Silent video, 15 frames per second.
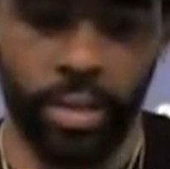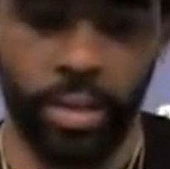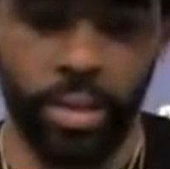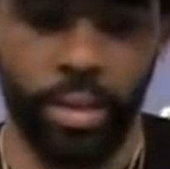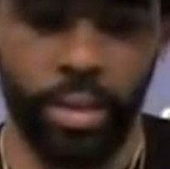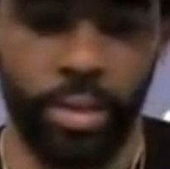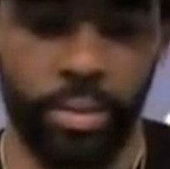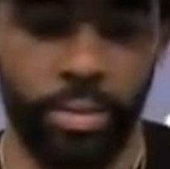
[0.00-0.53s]

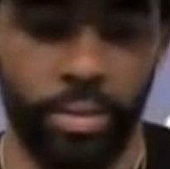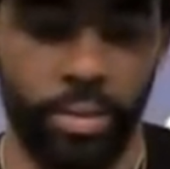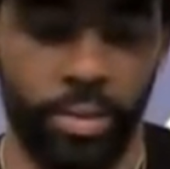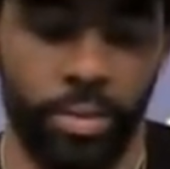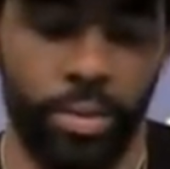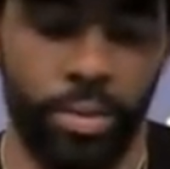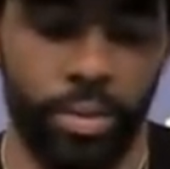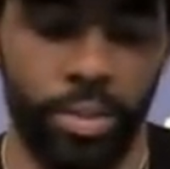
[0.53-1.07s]
Uh,
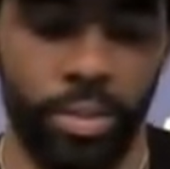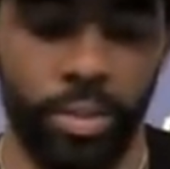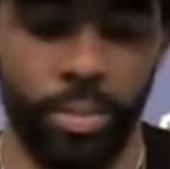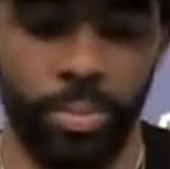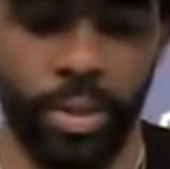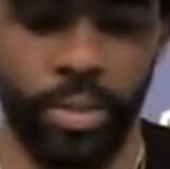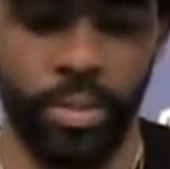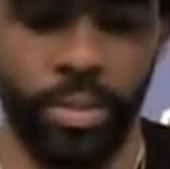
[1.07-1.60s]
you know, it just
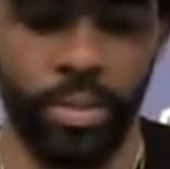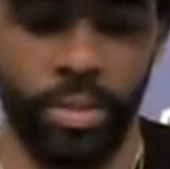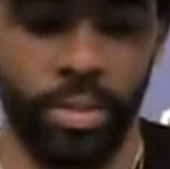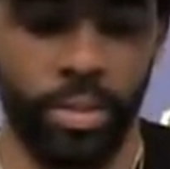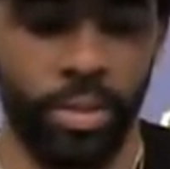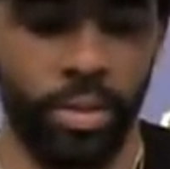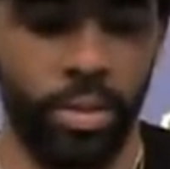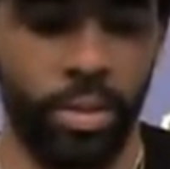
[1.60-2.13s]
depends
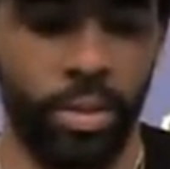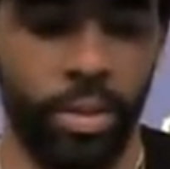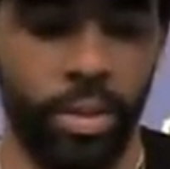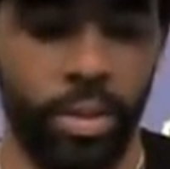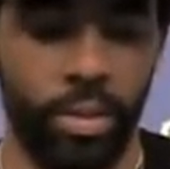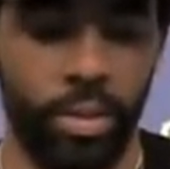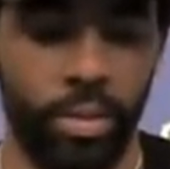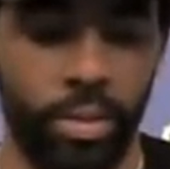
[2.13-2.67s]
on
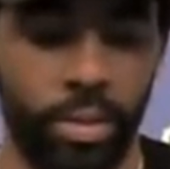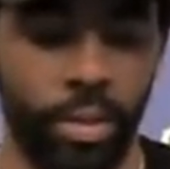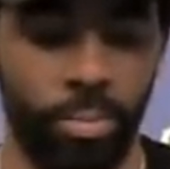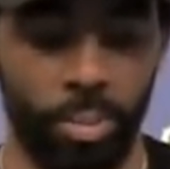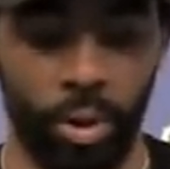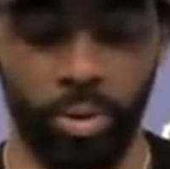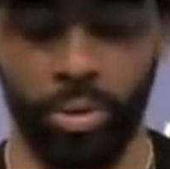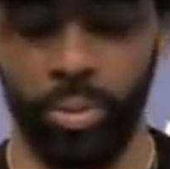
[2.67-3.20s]
uh, the
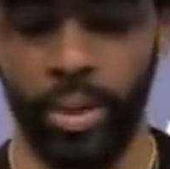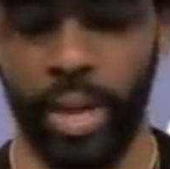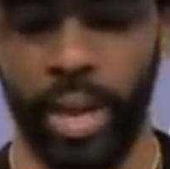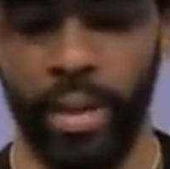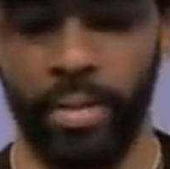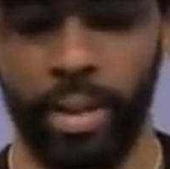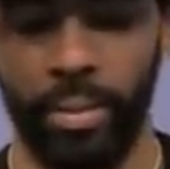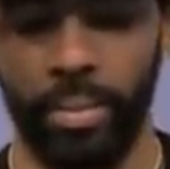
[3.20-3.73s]
approach we
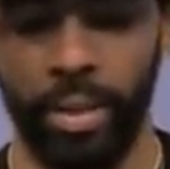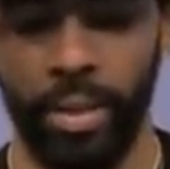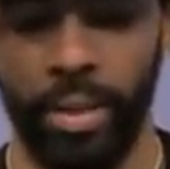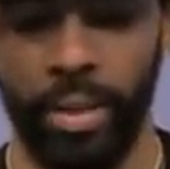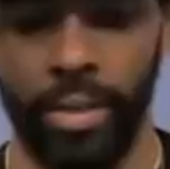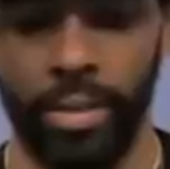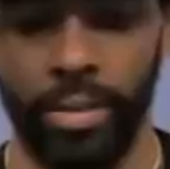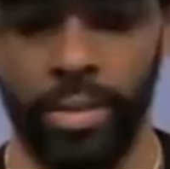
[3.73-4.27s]
have coming
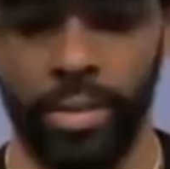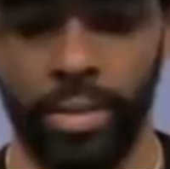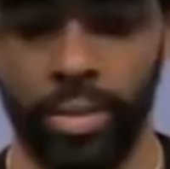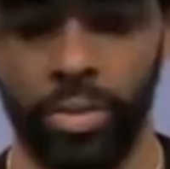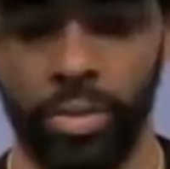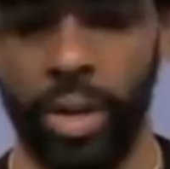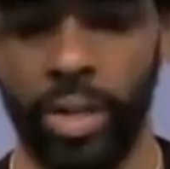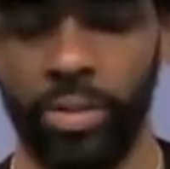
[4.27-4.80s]
in. You
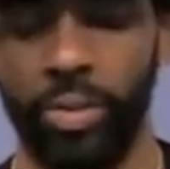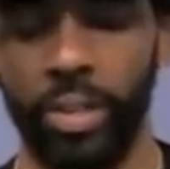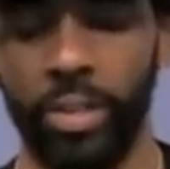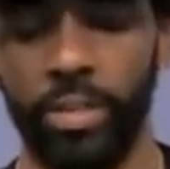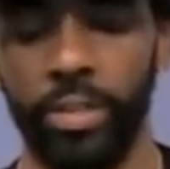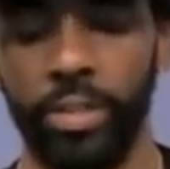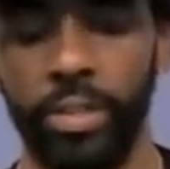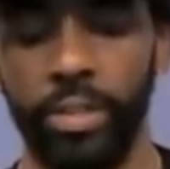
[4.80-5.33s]
know, throughout the
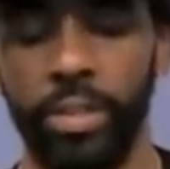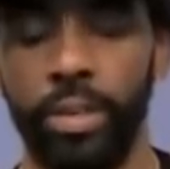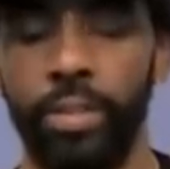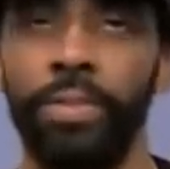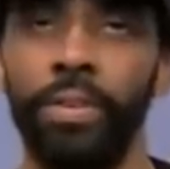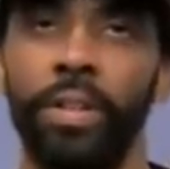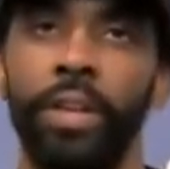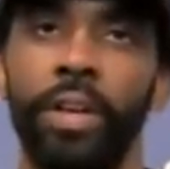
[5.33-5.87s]
regular season, I
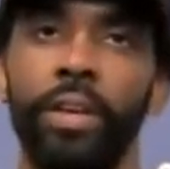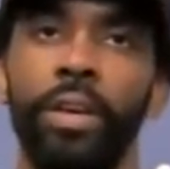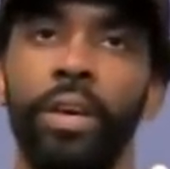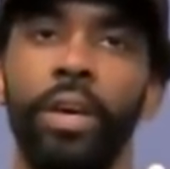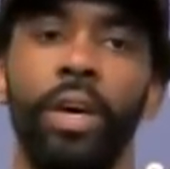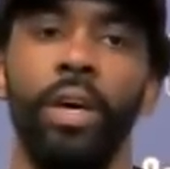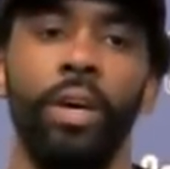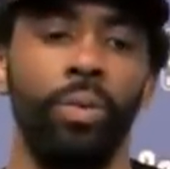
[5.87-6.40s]
feel like
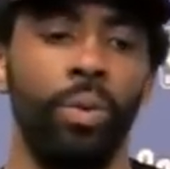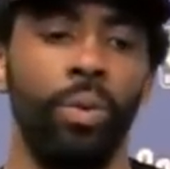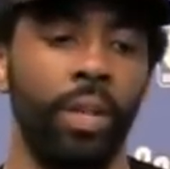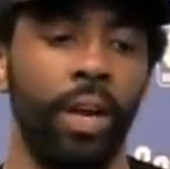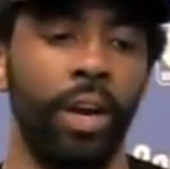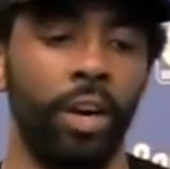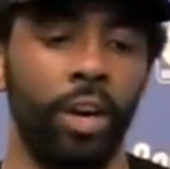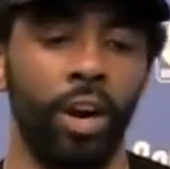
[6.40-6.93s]
we would
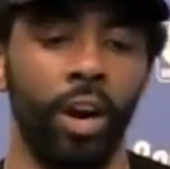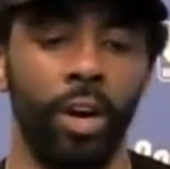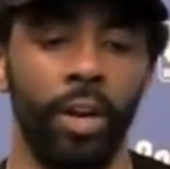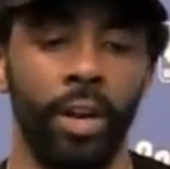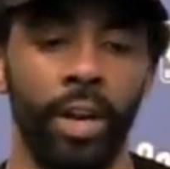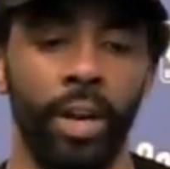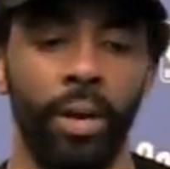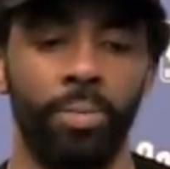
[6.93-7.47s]
let our guard
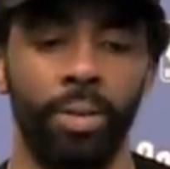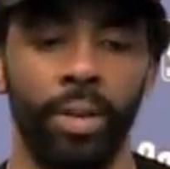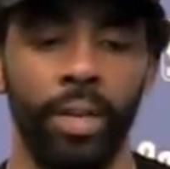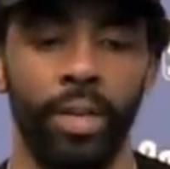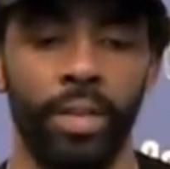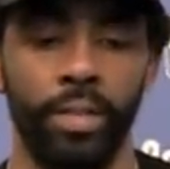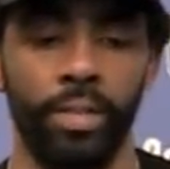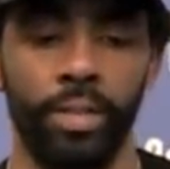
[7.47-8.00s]
down
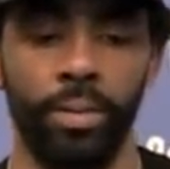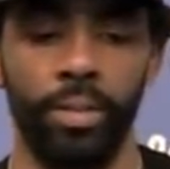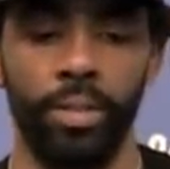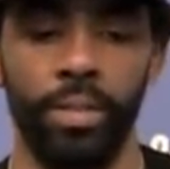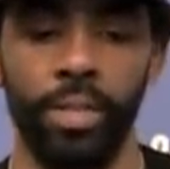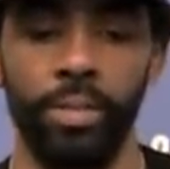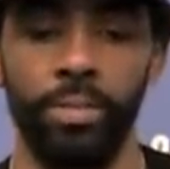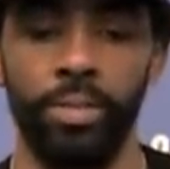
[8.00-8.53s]
playing against some of the
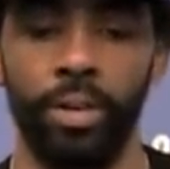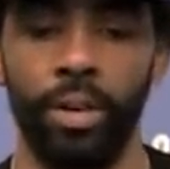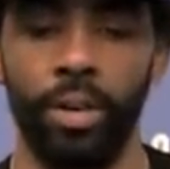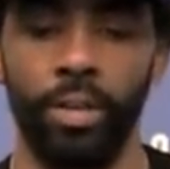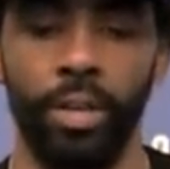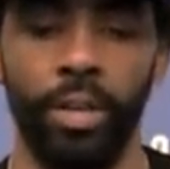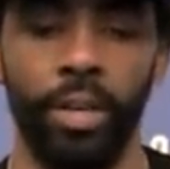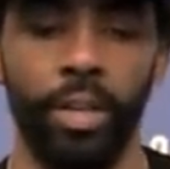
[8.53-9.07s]
teams in our
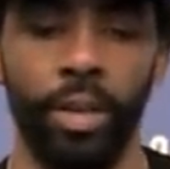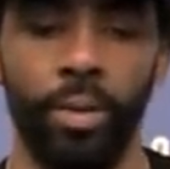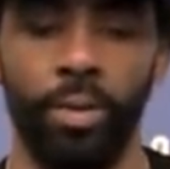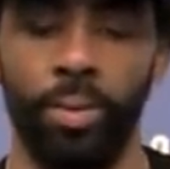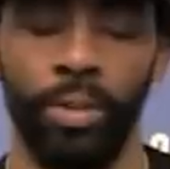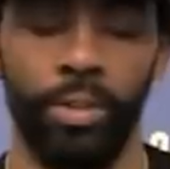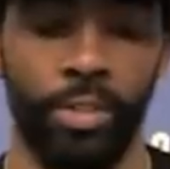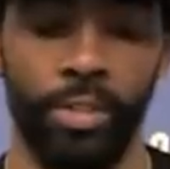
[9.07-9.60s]
league, and they
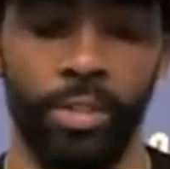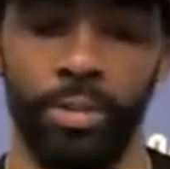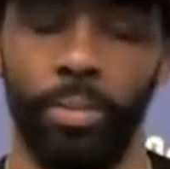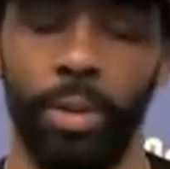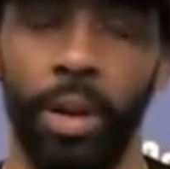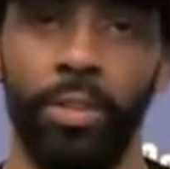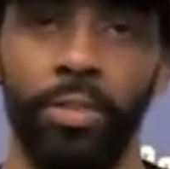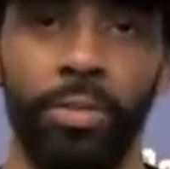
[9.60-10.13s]
would punch us in the
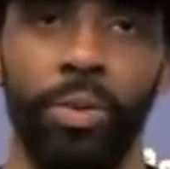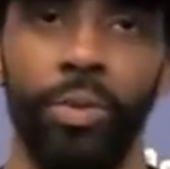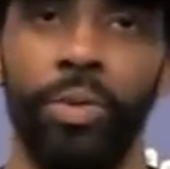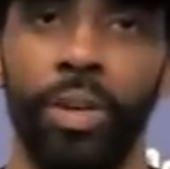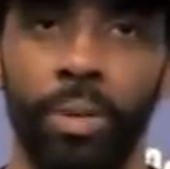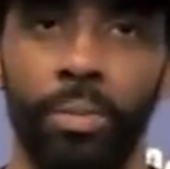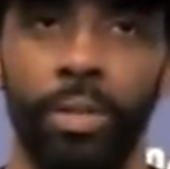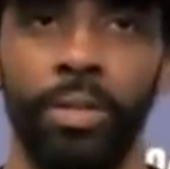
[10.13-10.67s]
mouth, and we
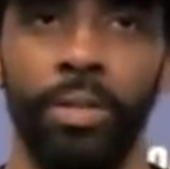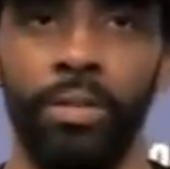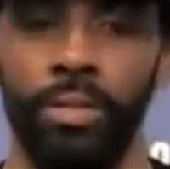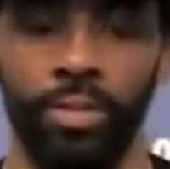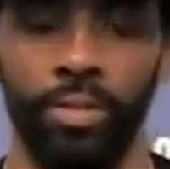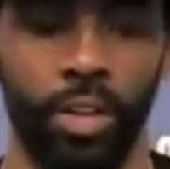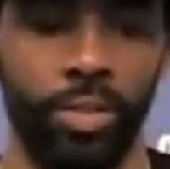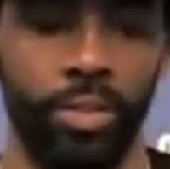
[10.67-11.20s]
would come and
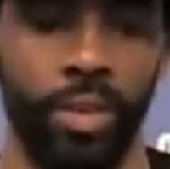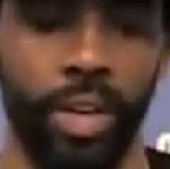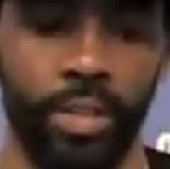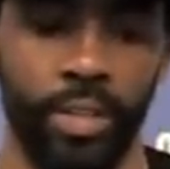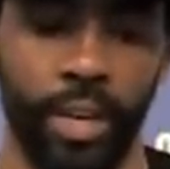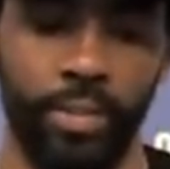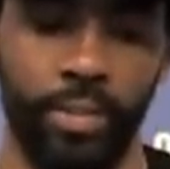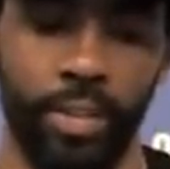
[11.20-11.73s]
talk to you
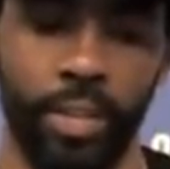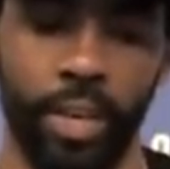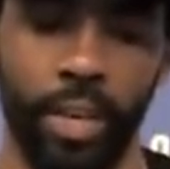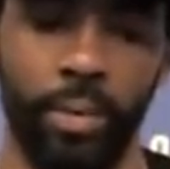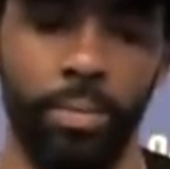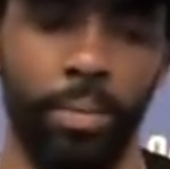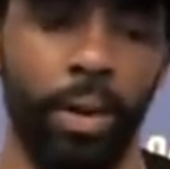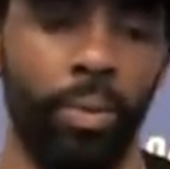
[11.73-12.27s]
guys after the
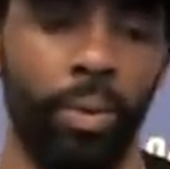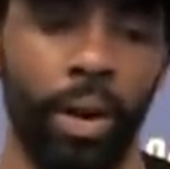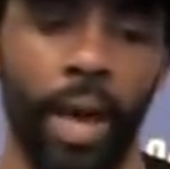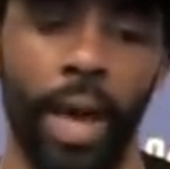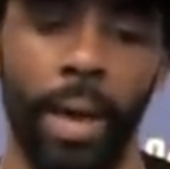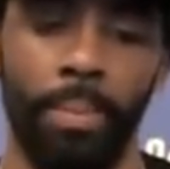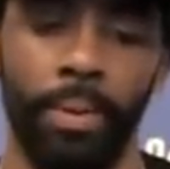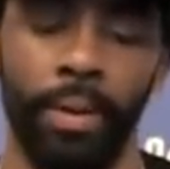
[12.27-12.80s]
game about what
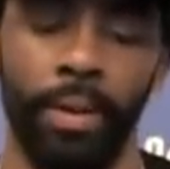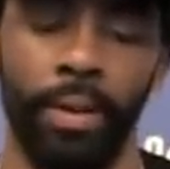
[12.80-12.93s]
happened.